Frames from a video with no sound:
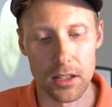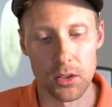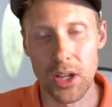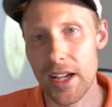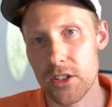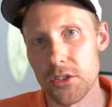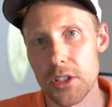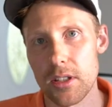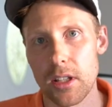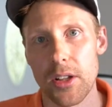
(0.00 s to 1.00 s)

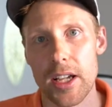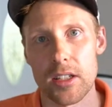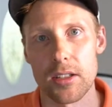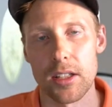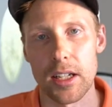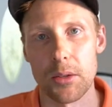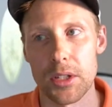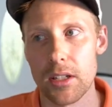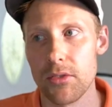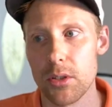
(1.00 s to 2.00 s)
Lastly, the last thing I
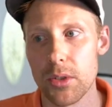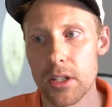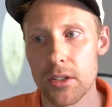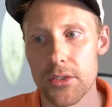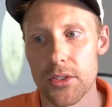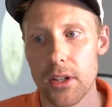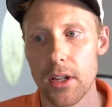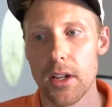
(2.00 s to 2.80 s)
would give you is